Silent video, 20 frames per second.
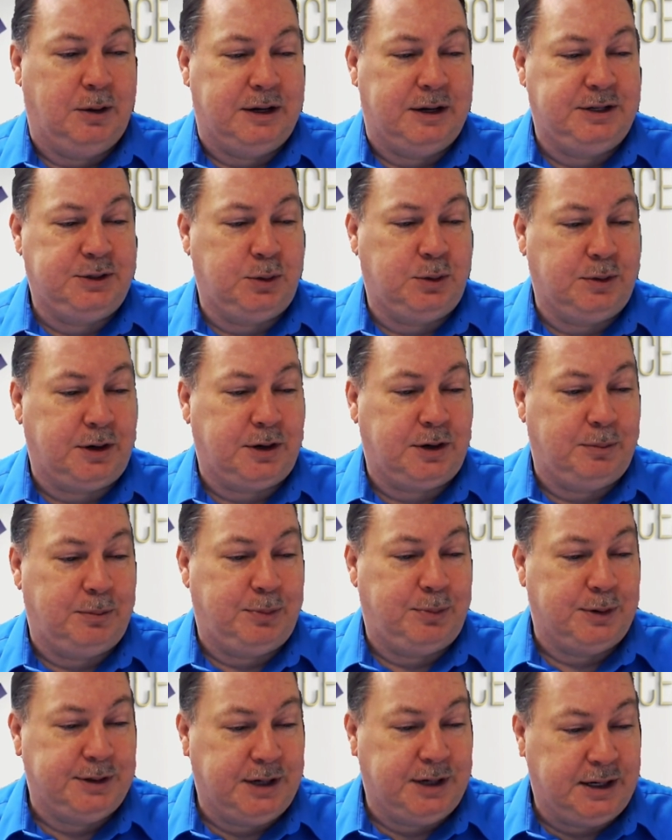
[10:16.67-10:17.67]
a
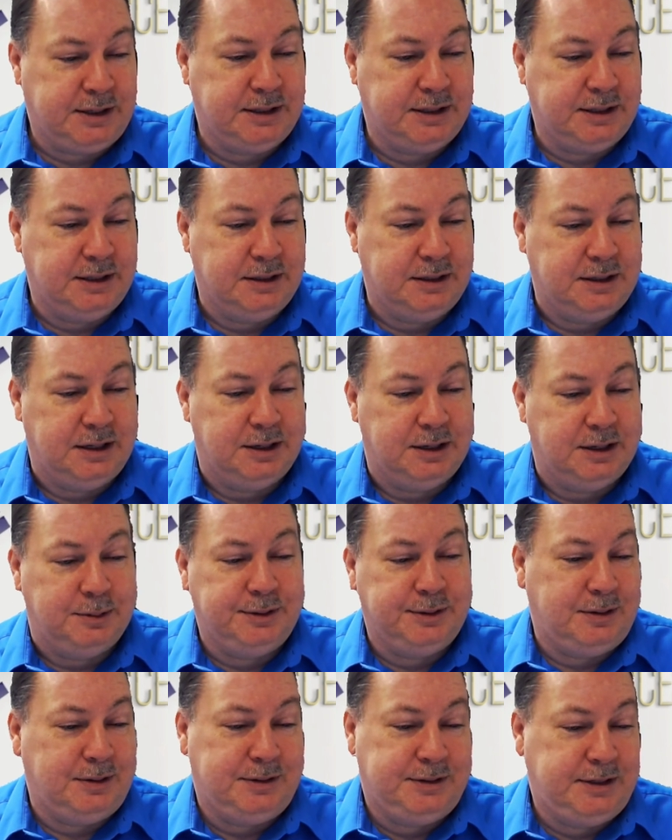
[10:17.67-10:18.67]
short-term projection
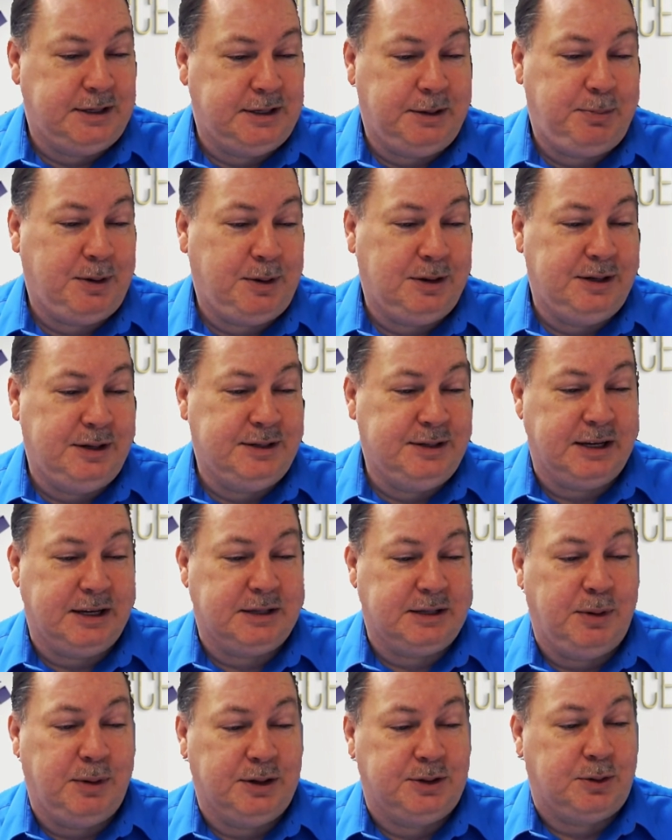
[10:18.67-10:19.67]
is typically
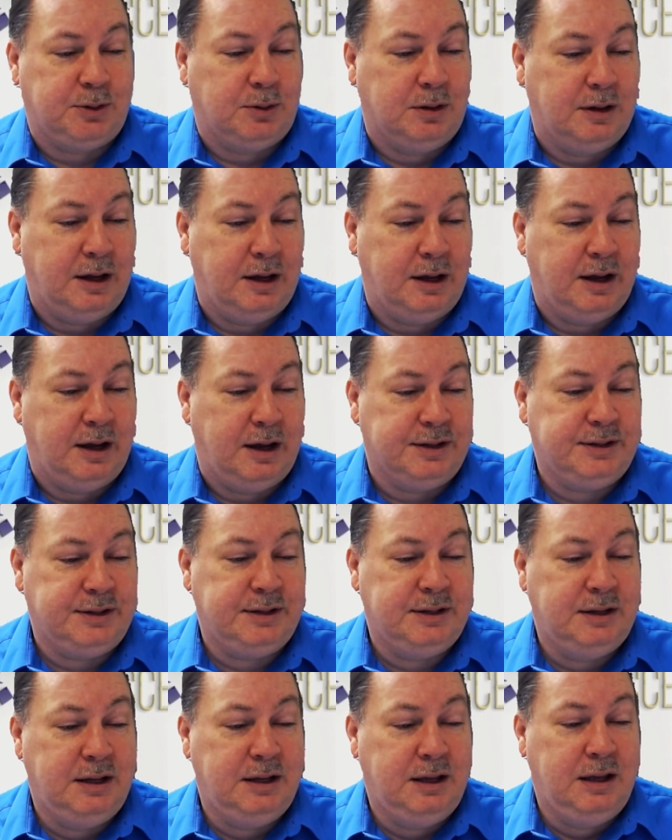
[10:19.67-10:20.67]
6 months or
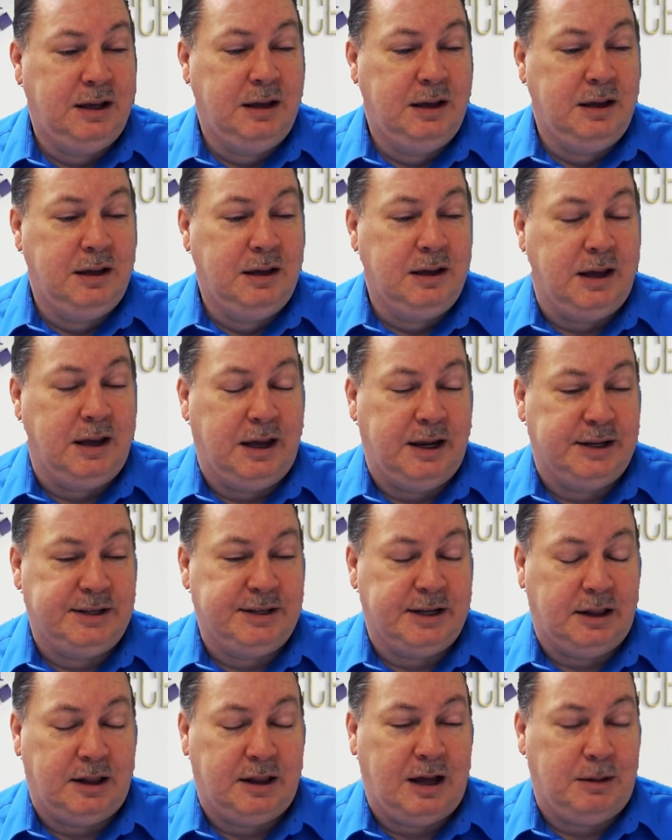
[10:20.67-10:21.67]
less, and
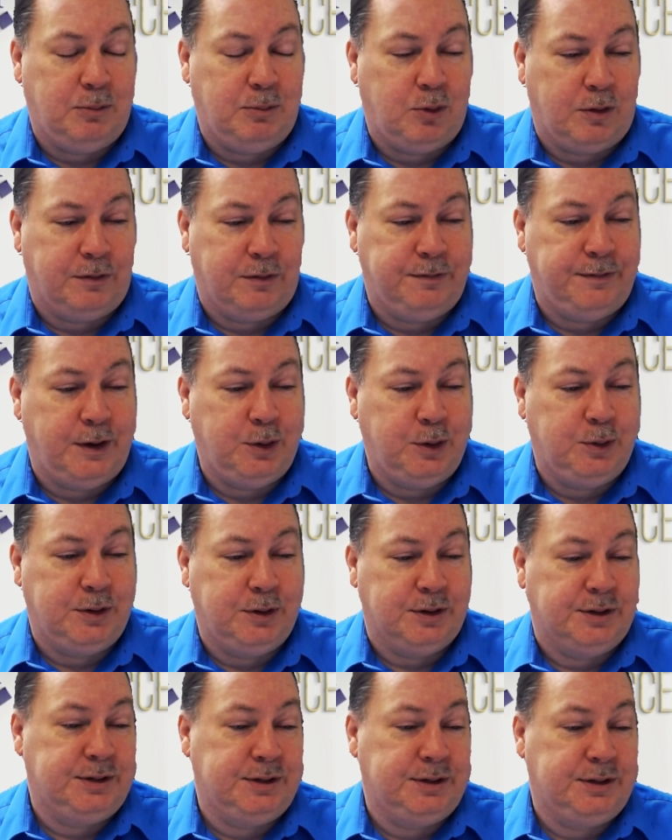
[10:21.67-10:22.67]
it's a lot more
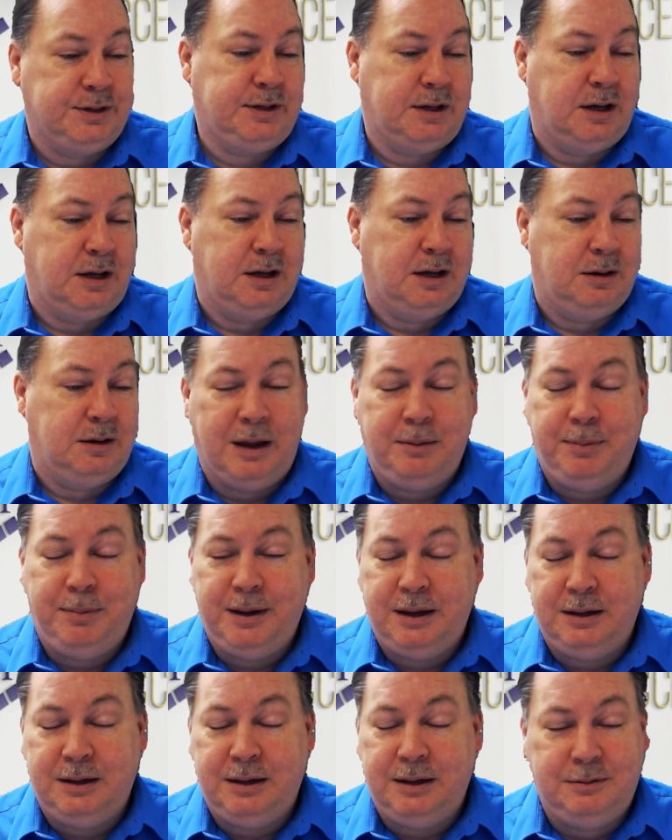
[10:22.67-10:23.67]
focused. We may
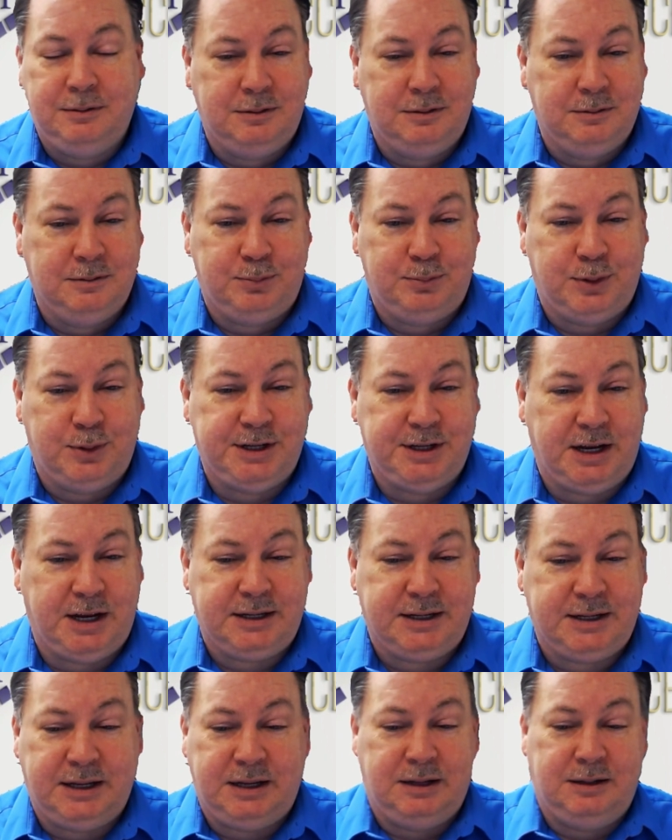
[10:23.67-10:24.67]
be
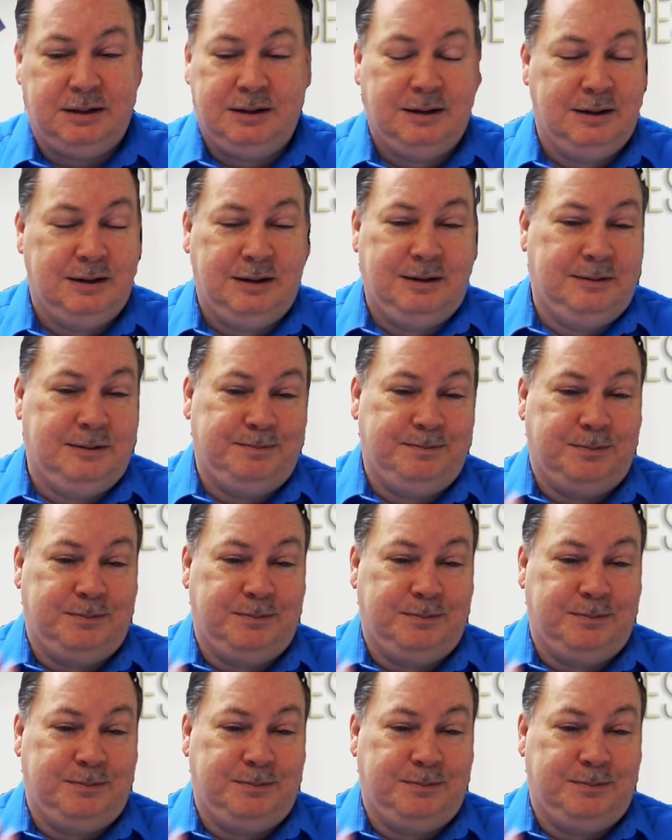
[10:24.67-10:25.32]
projecting